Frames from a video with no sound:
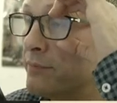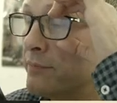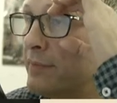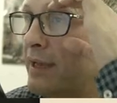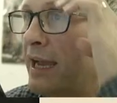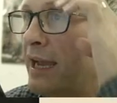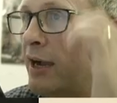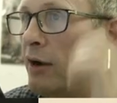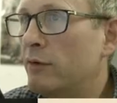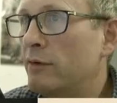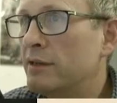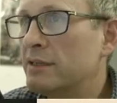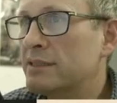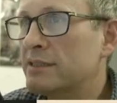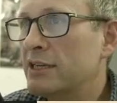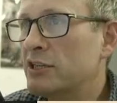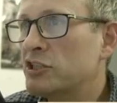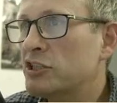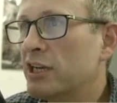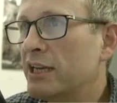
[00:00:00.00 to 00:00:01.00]
how
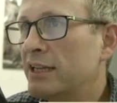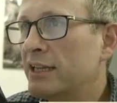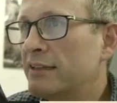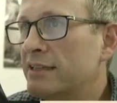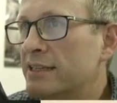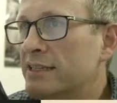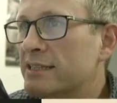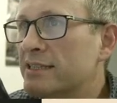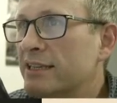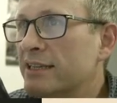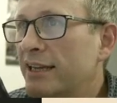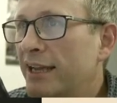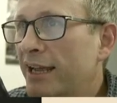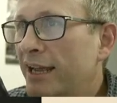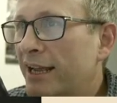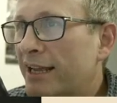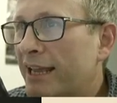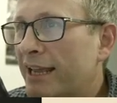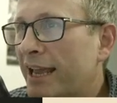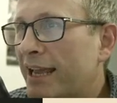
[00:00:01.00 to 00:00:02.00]
essentially this
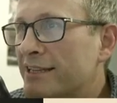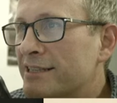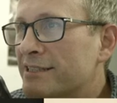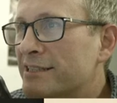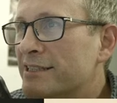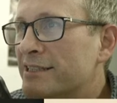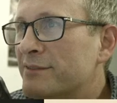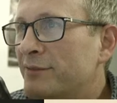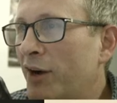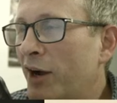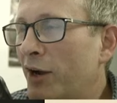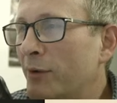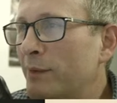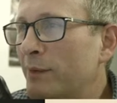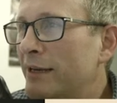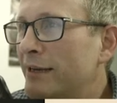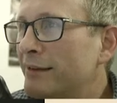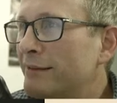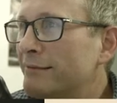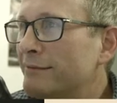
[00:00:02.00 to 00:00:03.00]
Kansas
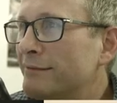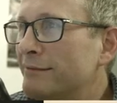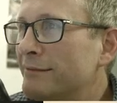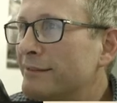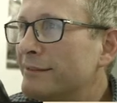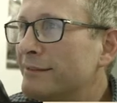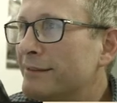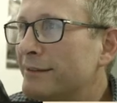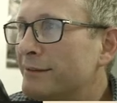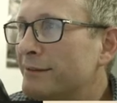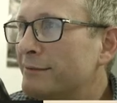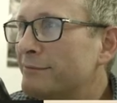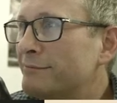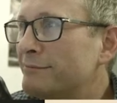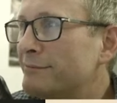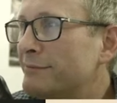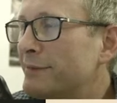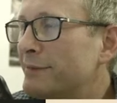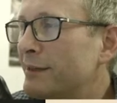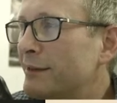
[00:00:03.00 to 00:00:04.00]
farmer, you know,
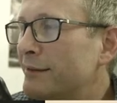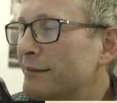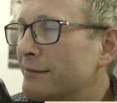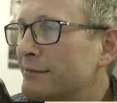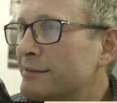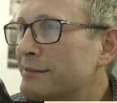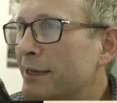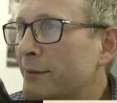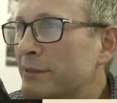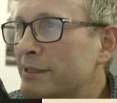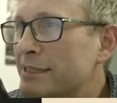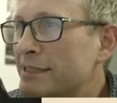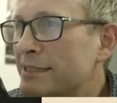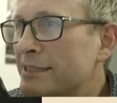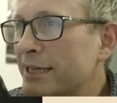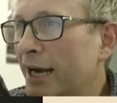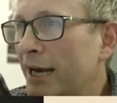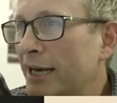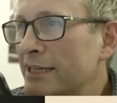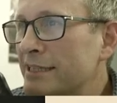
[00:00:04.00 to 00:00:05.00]
looked up at the
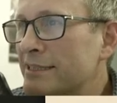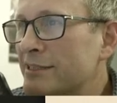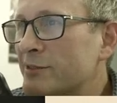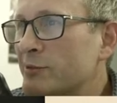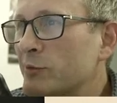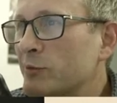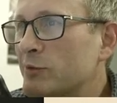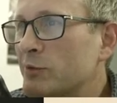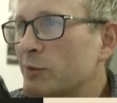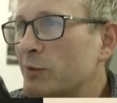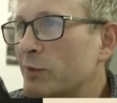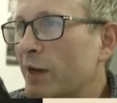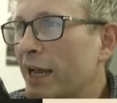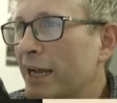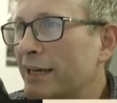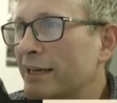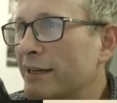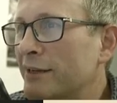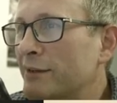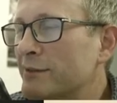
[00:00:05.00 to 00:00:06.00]
skies and saw
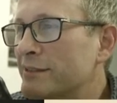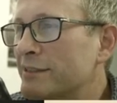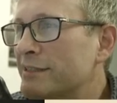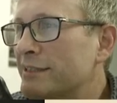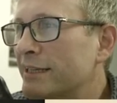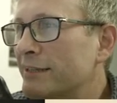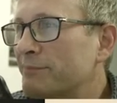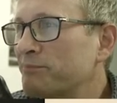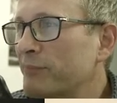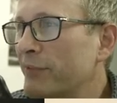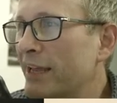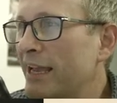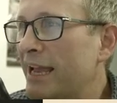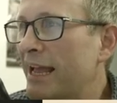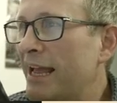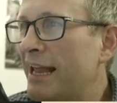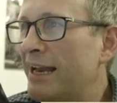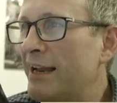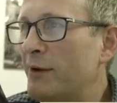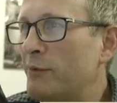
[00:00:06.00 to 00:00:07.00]
tornadoes and said,
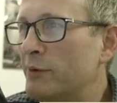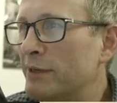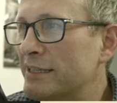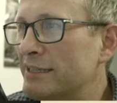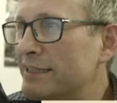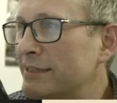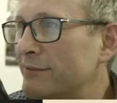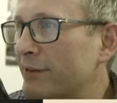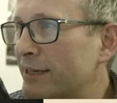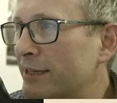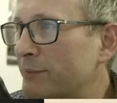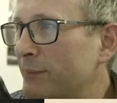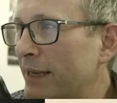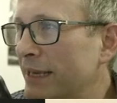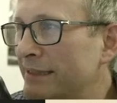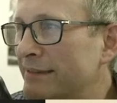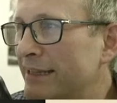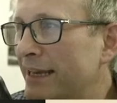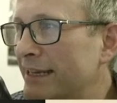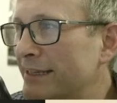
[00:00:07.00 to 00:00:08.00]
"Yeah, I want to see if I can
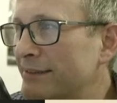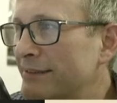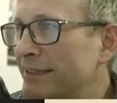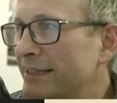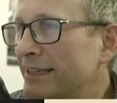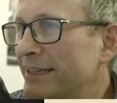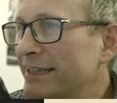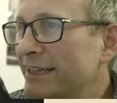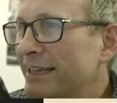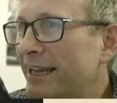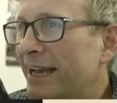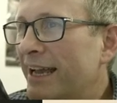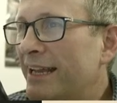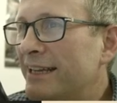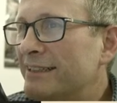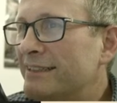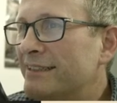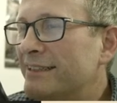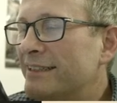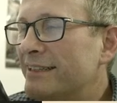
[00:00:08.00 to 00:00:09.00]
make that."
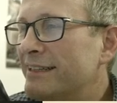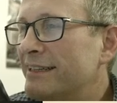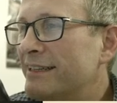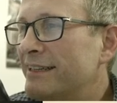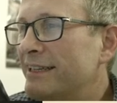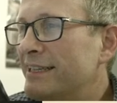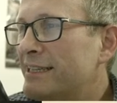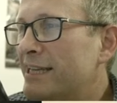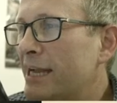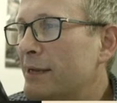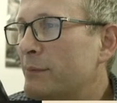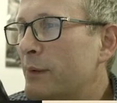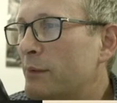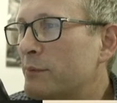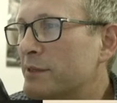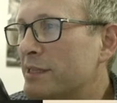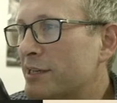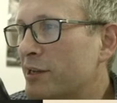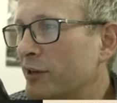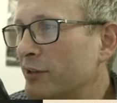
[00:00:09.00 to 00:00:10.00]
And uh, he came up
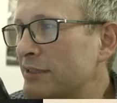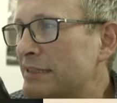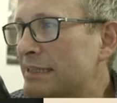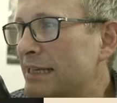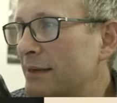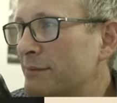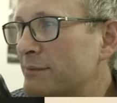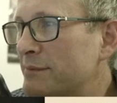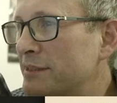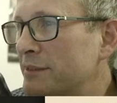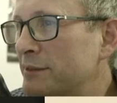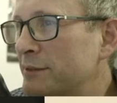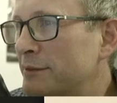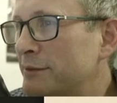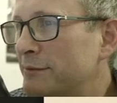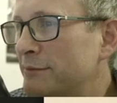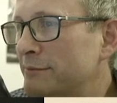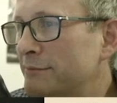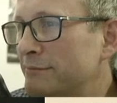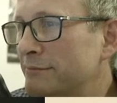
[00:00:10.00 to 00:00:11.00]
with the concept
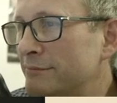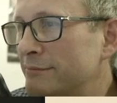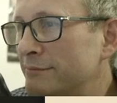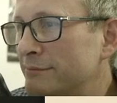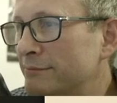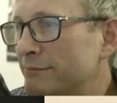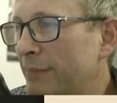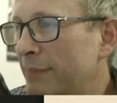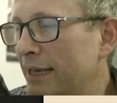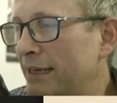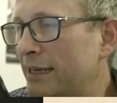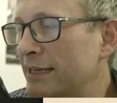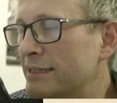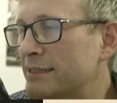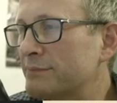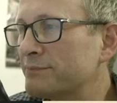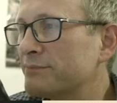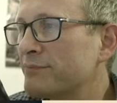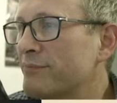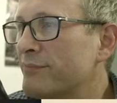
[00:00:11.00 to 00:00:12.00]
to make it,
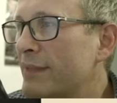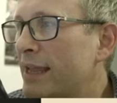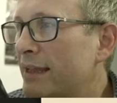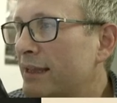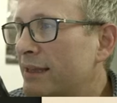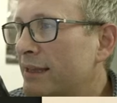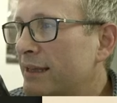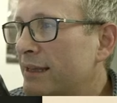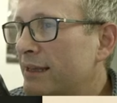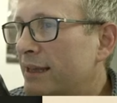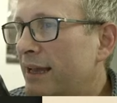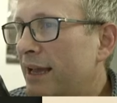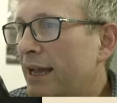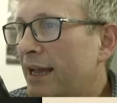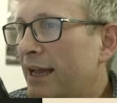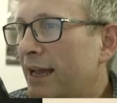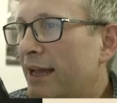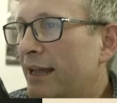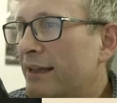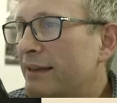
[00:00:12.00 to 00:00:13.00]

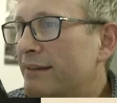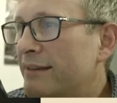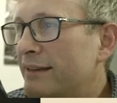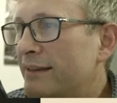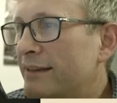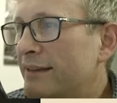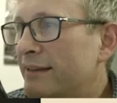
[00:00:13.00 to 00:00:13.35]
and